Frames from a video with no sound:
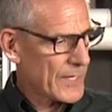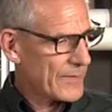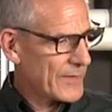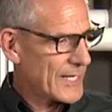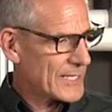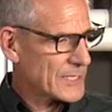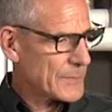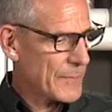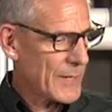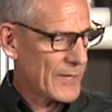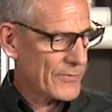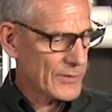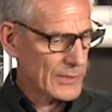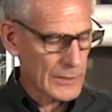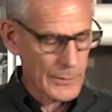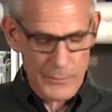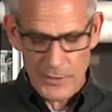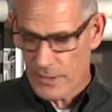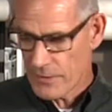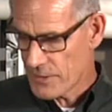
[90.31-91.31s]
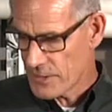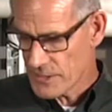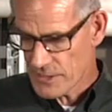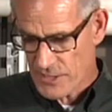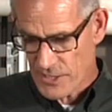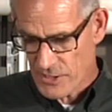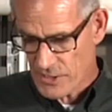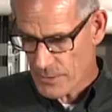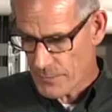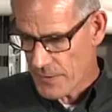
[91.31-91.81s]
That's about the limit of this
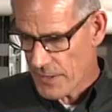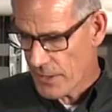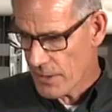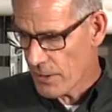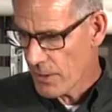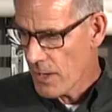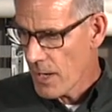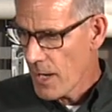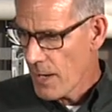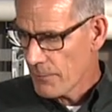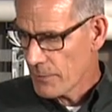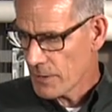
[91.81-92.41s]
system here.